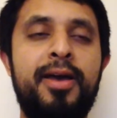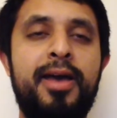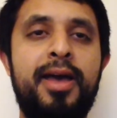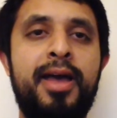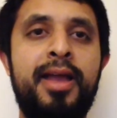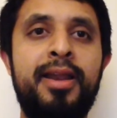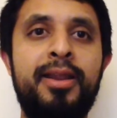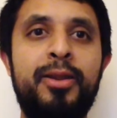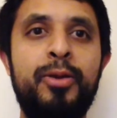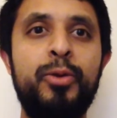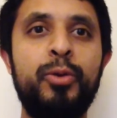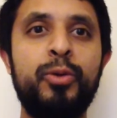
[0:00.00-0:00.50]

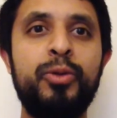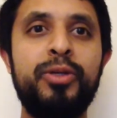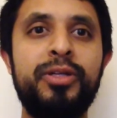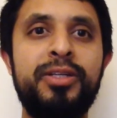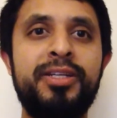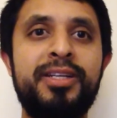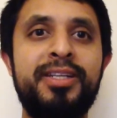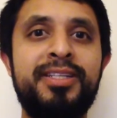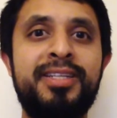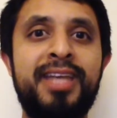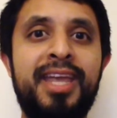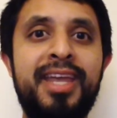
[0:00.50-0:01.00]
and in order
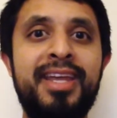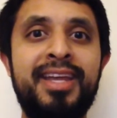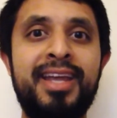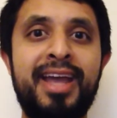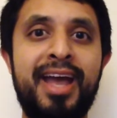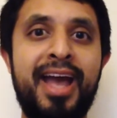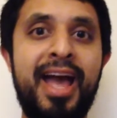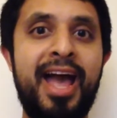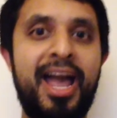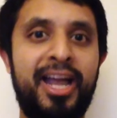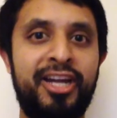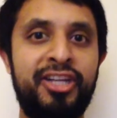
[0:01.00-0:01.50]
to take
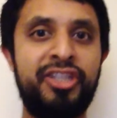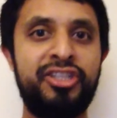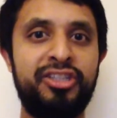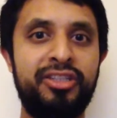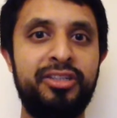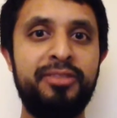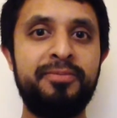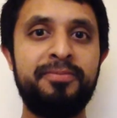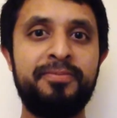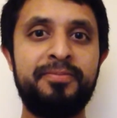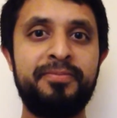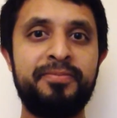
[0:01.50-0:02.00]

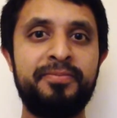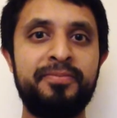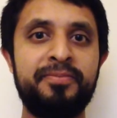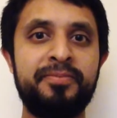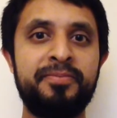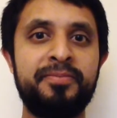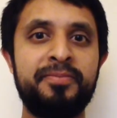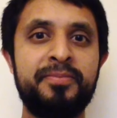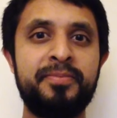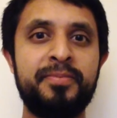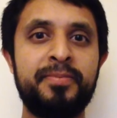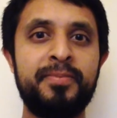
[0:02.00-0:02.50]
action,
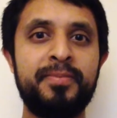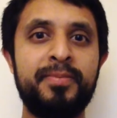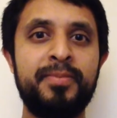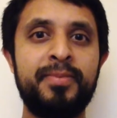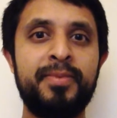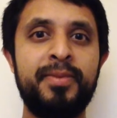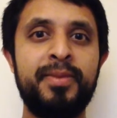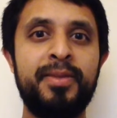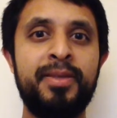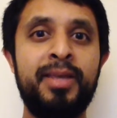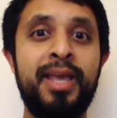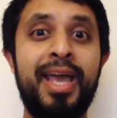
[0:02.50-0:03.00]

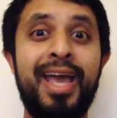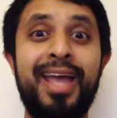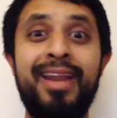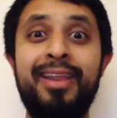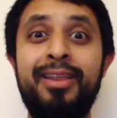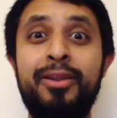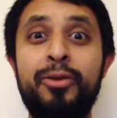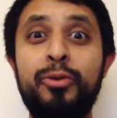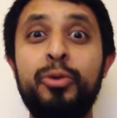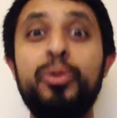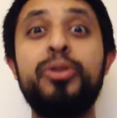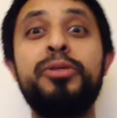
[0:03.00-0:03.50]
and
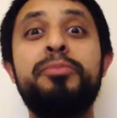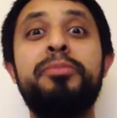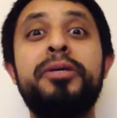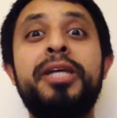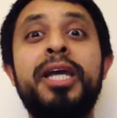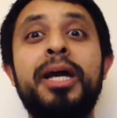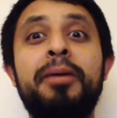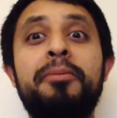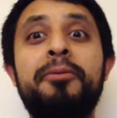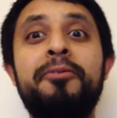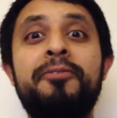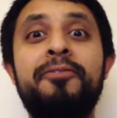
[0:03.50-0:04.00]
in order to
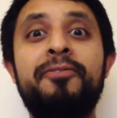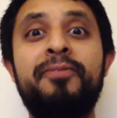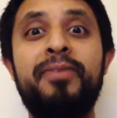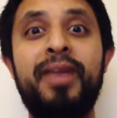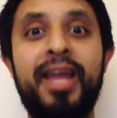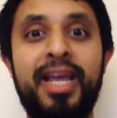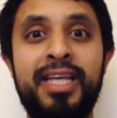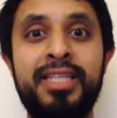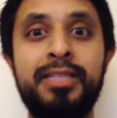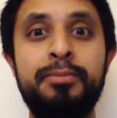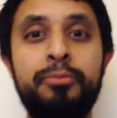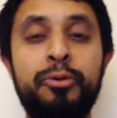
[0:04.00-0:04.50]
become
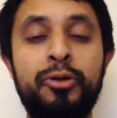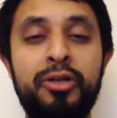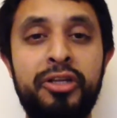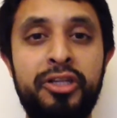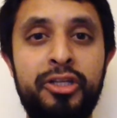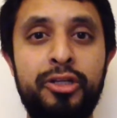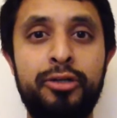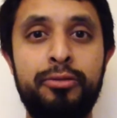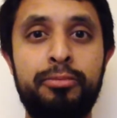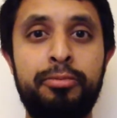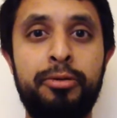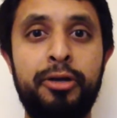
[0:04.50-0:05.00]
flexible in
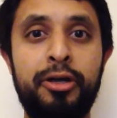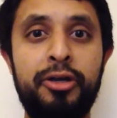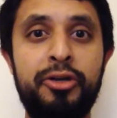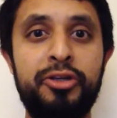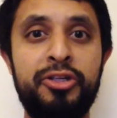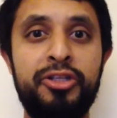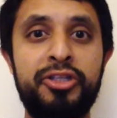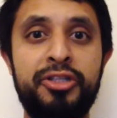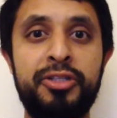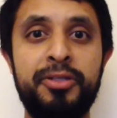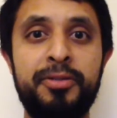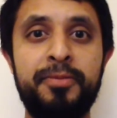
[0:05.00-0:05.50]
your
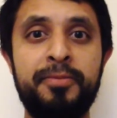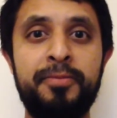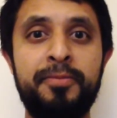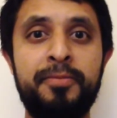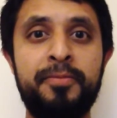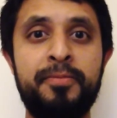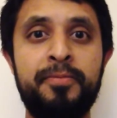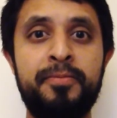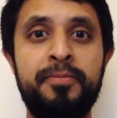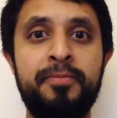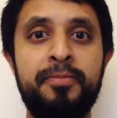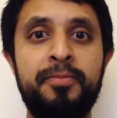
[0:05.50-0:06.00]
approach
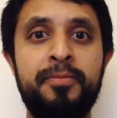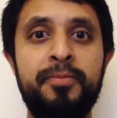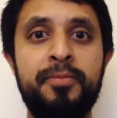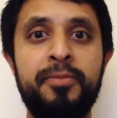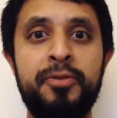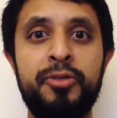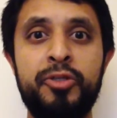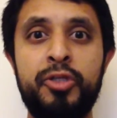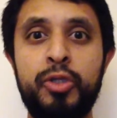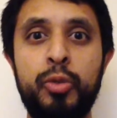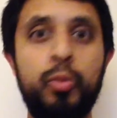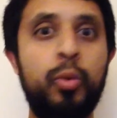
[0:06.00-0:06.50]

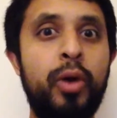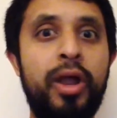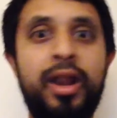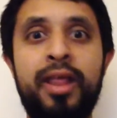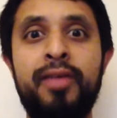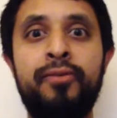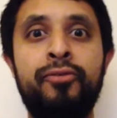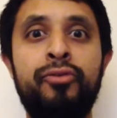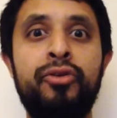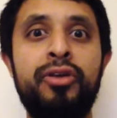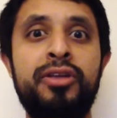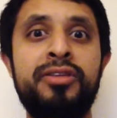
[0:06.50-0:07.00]
to
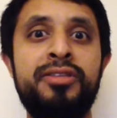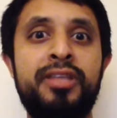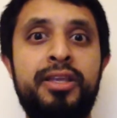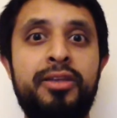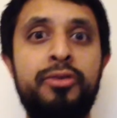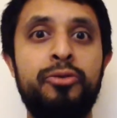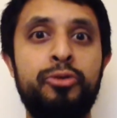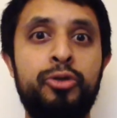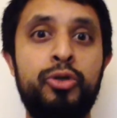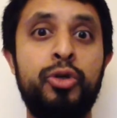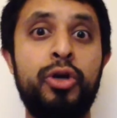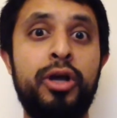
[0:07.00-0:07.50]
whatever it is that
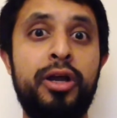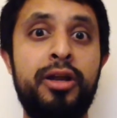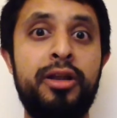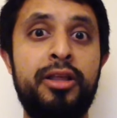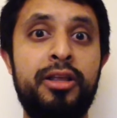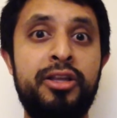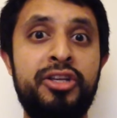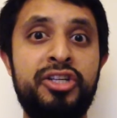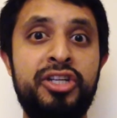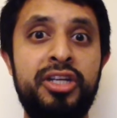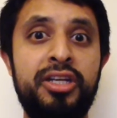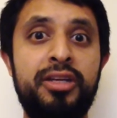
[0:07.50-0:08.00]
you're trying to
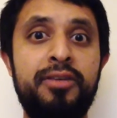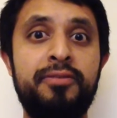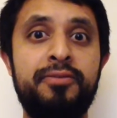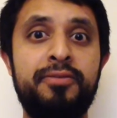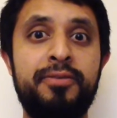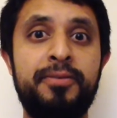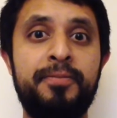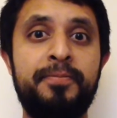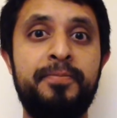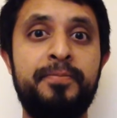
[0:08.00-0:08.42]
achieve,